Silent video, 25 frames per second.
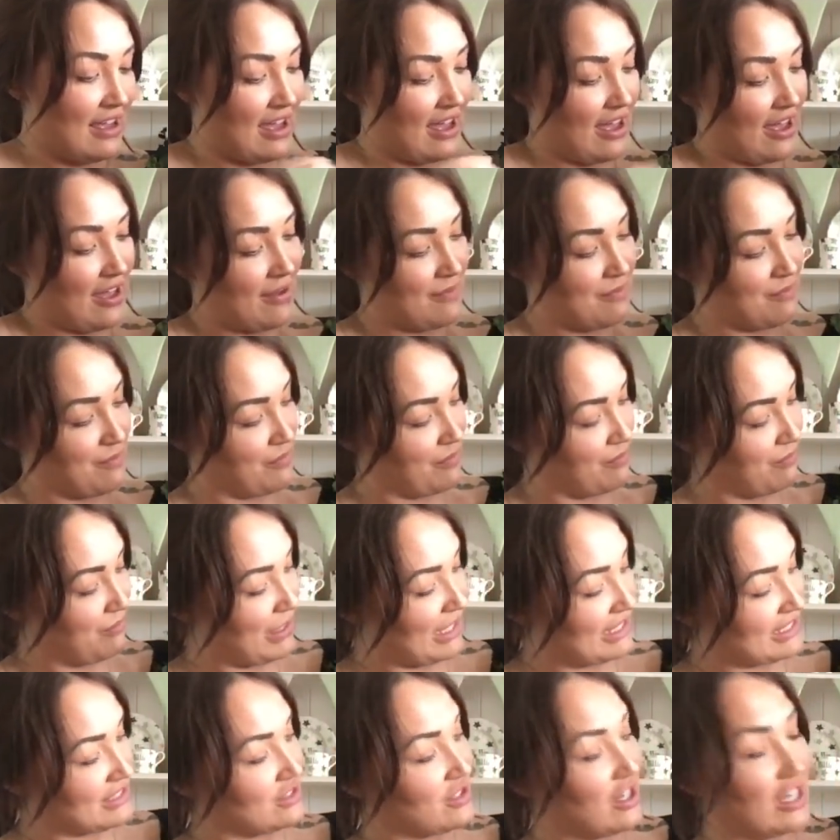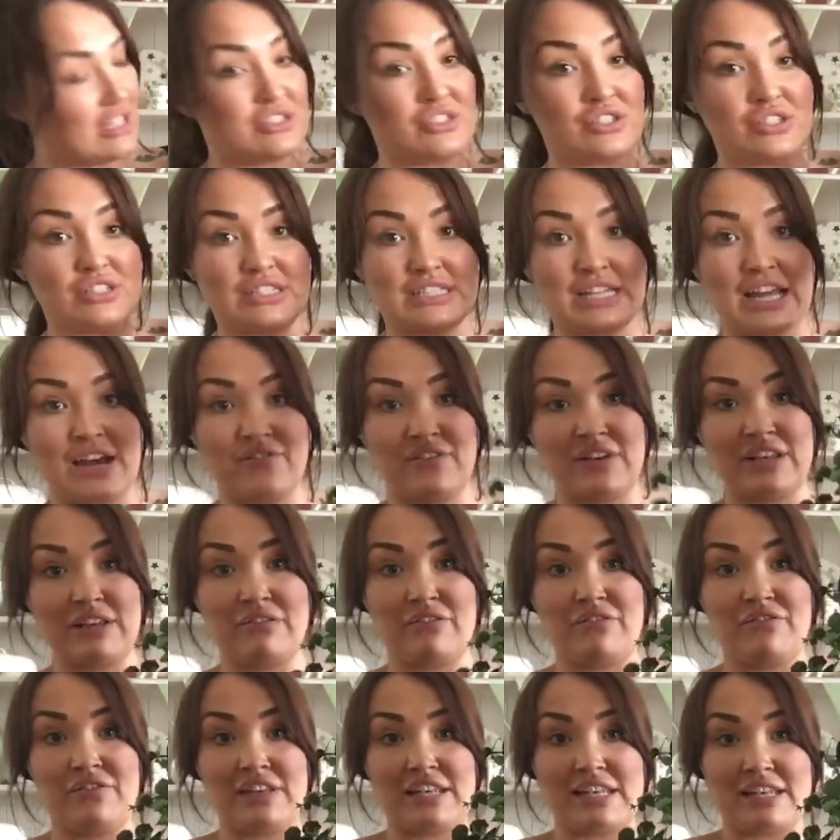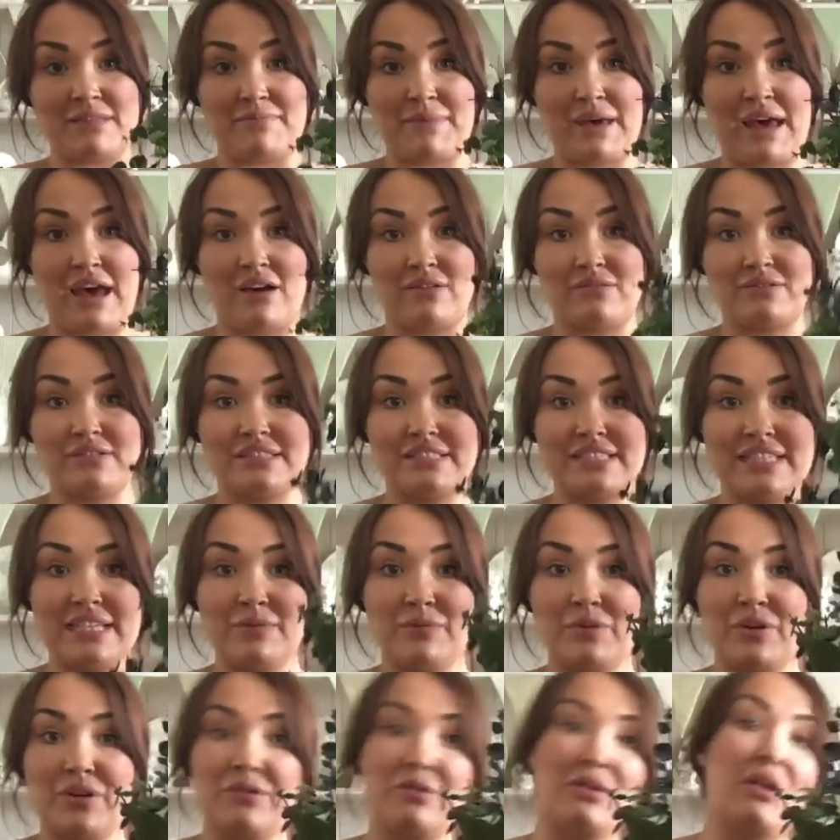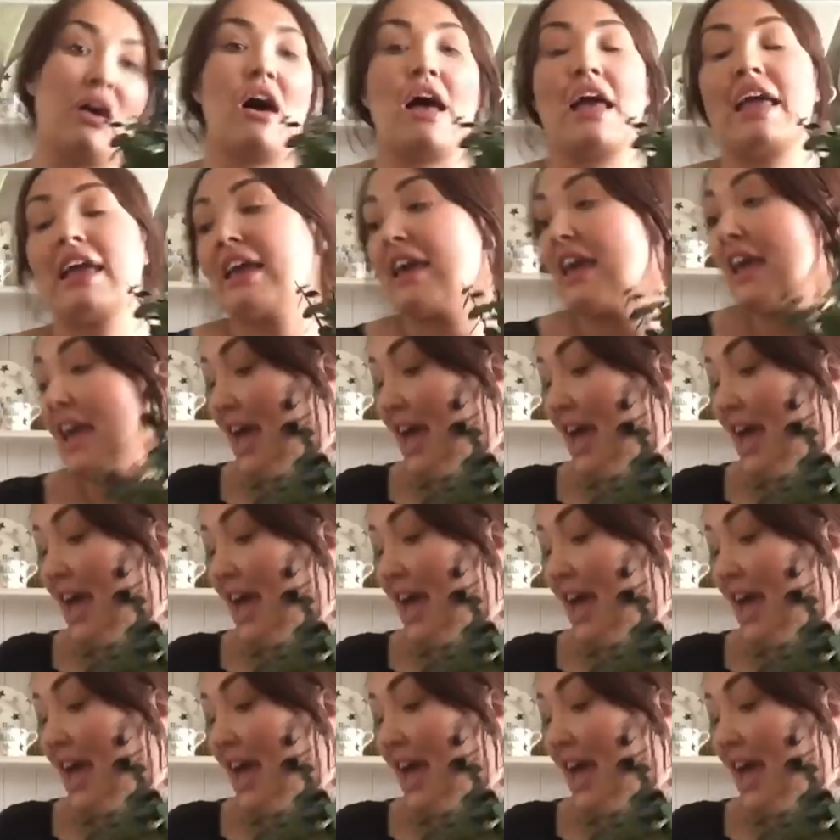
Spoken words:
But it's nice just to have a little fiddle about and see what you like.